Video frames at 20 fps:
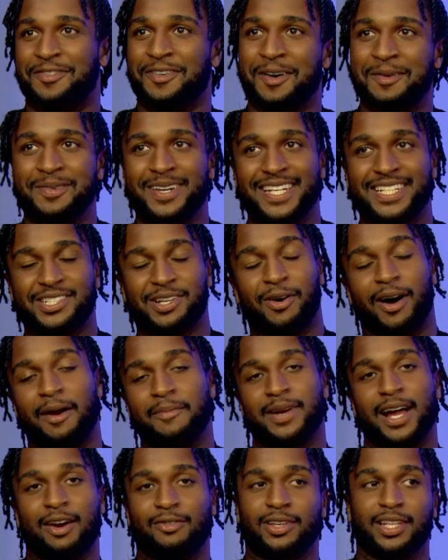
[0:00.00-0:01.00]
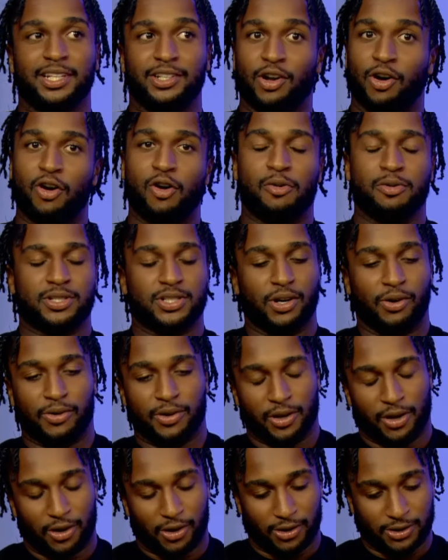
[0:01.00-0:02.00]
feel me? So I'm not really knowing what's going
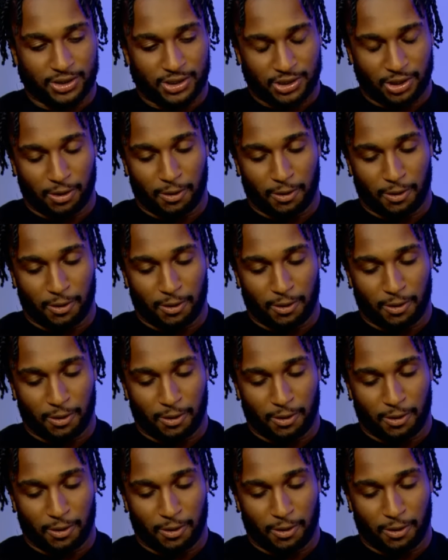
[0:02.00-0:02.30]
on. So,